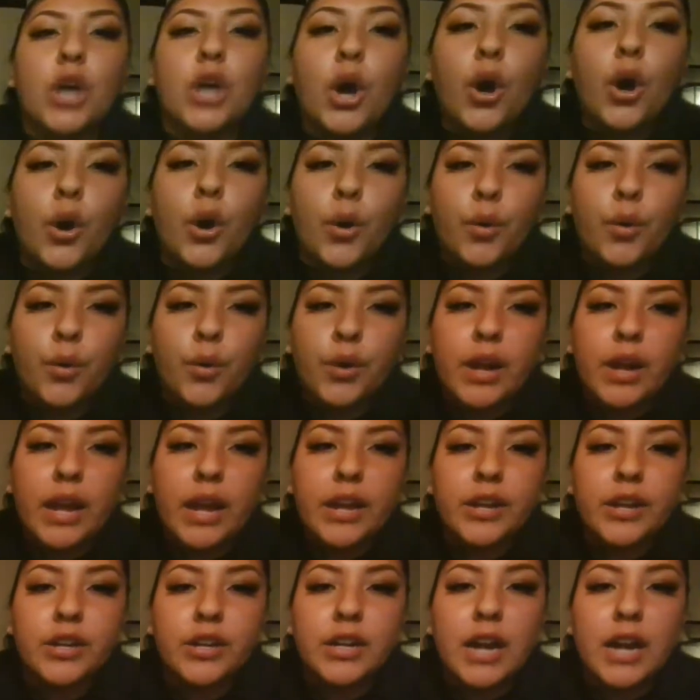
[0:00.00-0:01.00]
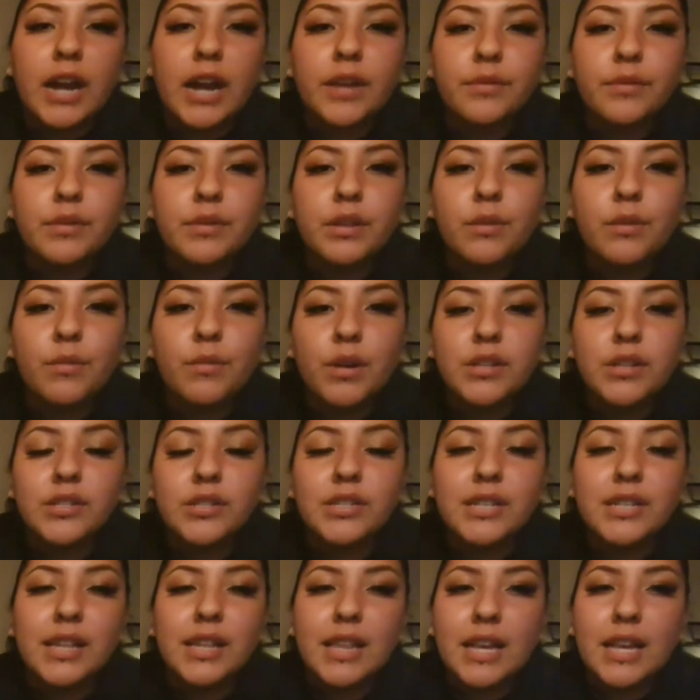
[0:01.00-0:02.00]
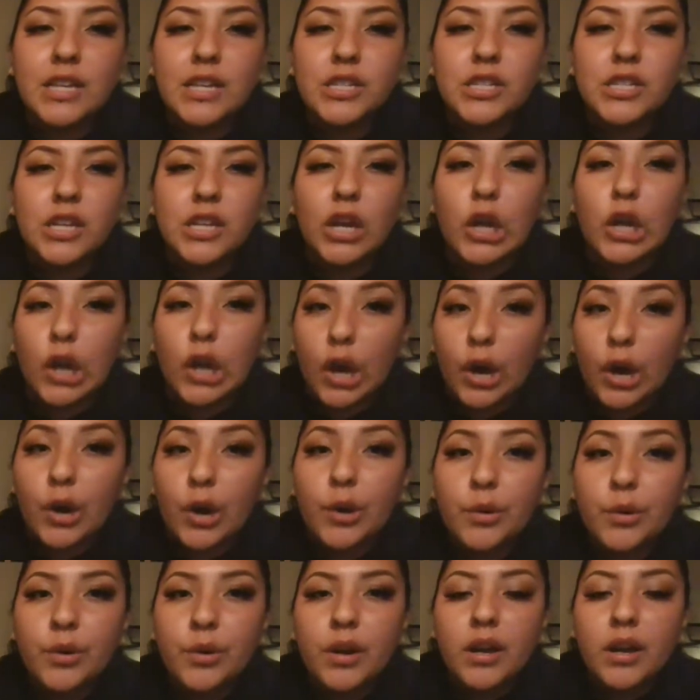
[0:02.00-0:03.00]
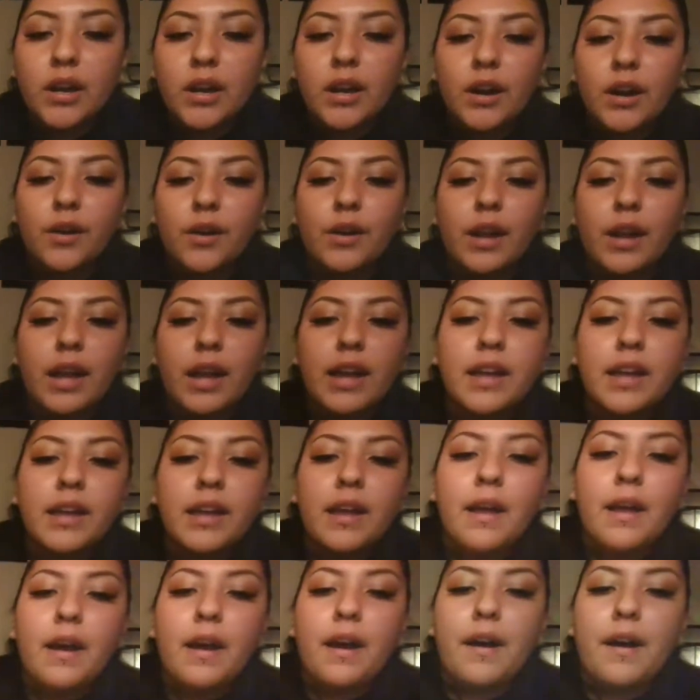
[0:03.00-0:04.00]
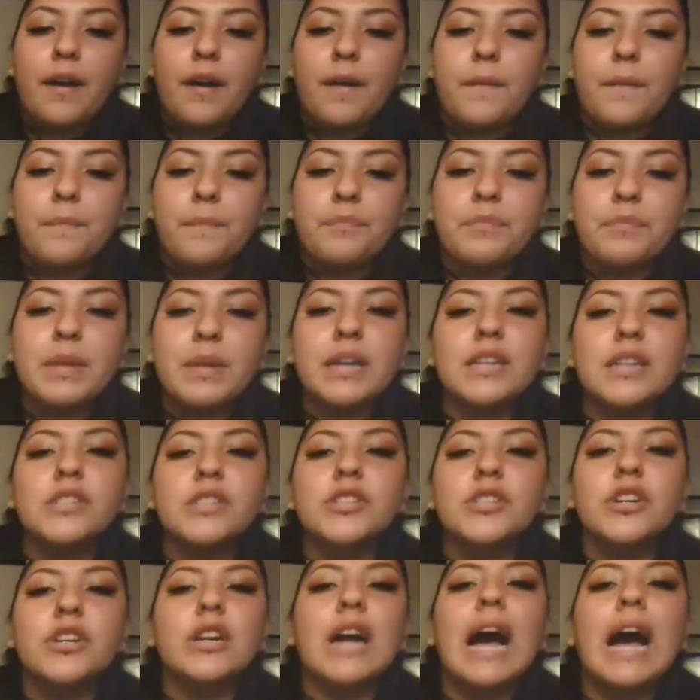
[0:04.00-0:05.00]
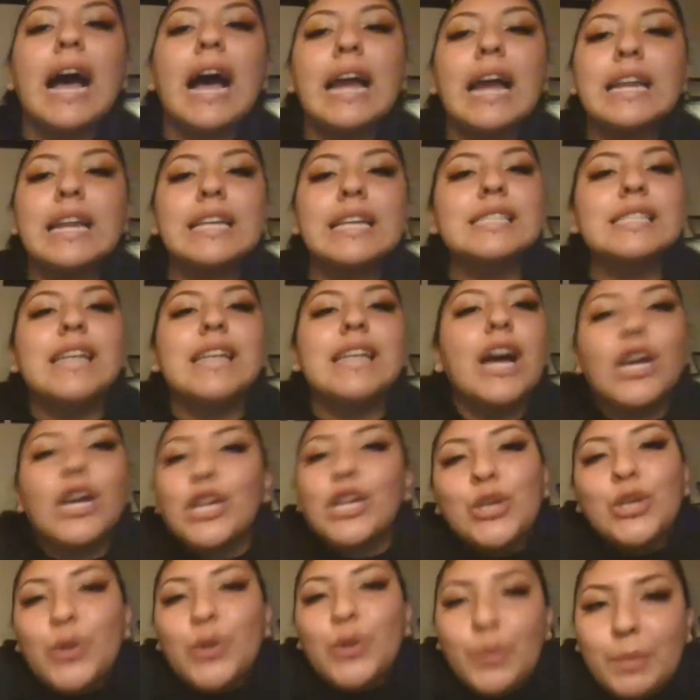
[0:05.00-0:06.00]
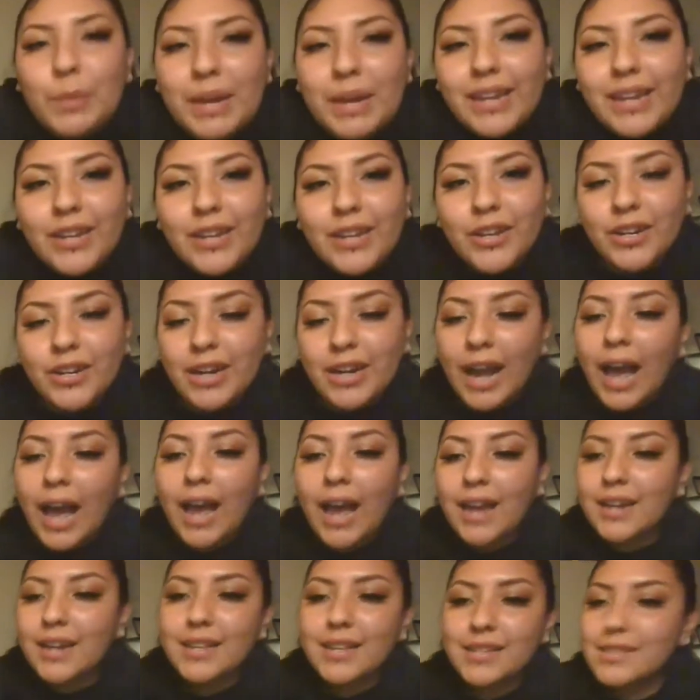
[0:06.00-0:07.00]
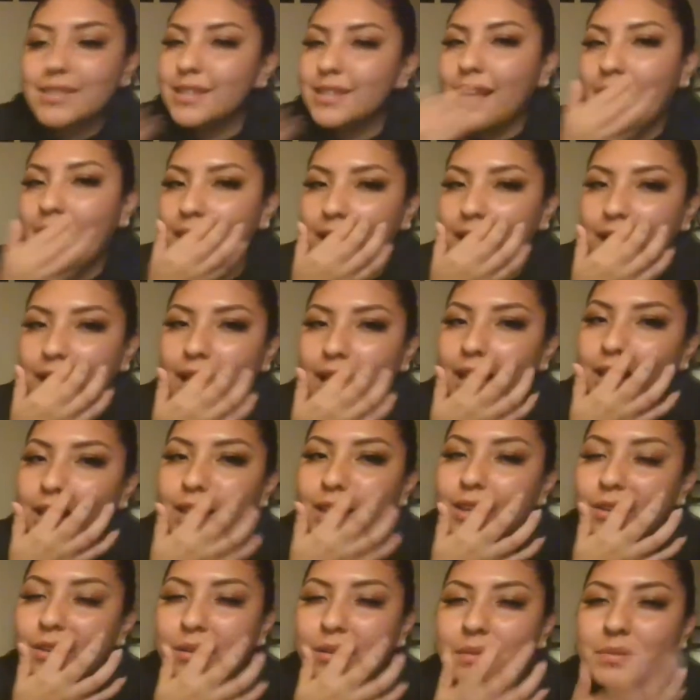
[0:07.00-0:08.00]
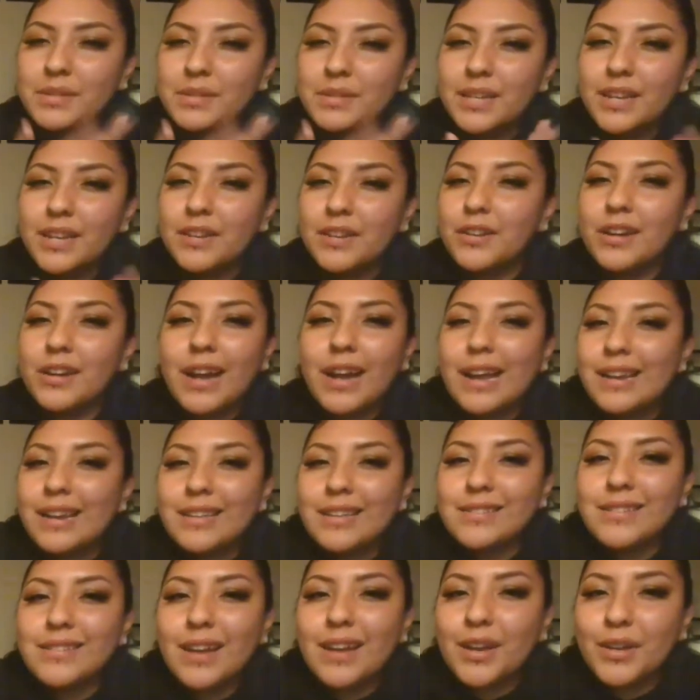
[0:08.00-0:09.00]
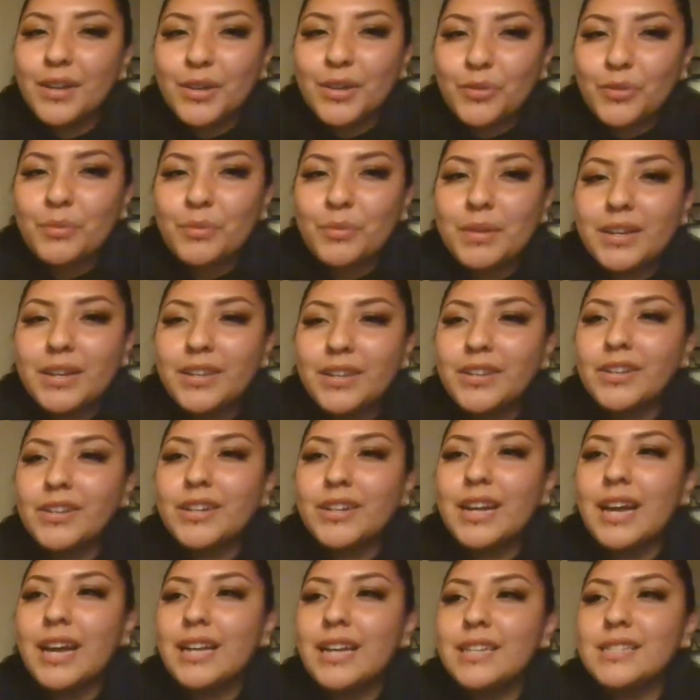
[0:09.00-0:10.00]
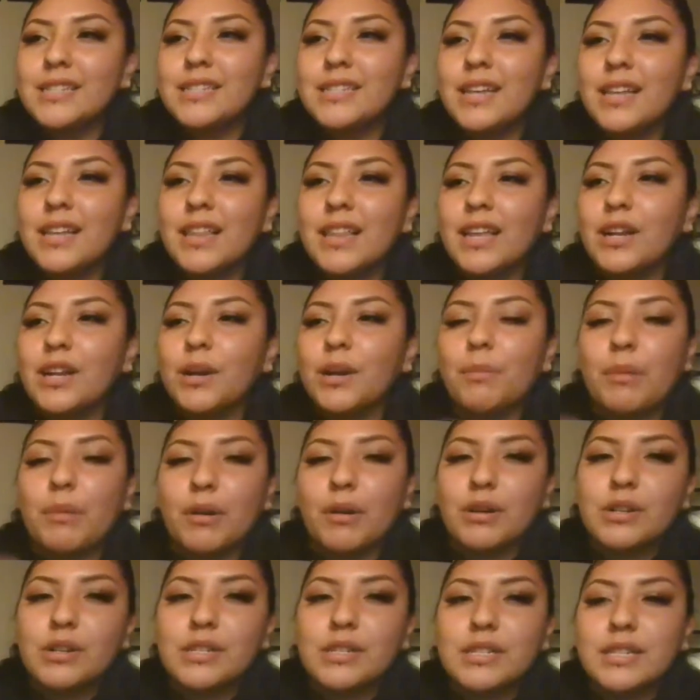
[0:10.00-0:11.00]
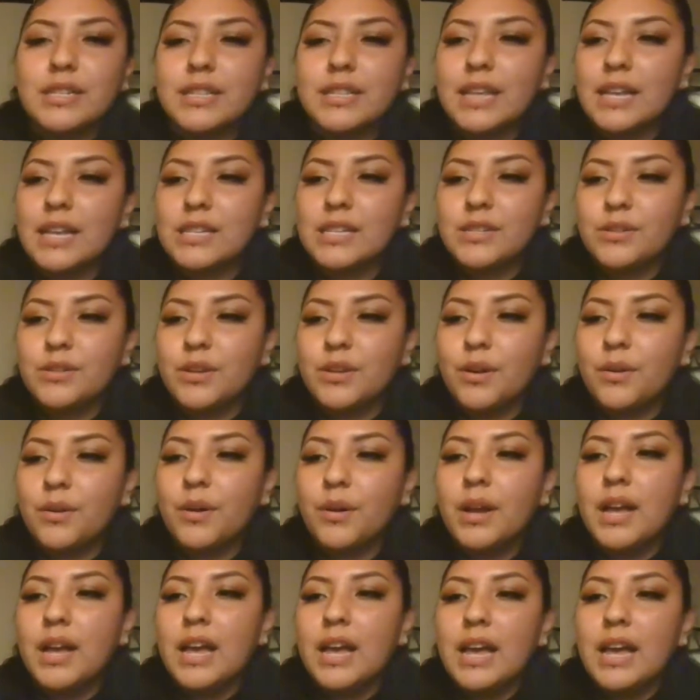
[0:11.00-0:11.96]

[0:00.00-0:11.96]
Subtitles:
go, okay? Your guide really wants you to let shit go, okay? Because your guide is not human. Your guide is not, you know what I'm saying? Your guide is not human. Your guide is not like a person that, you know,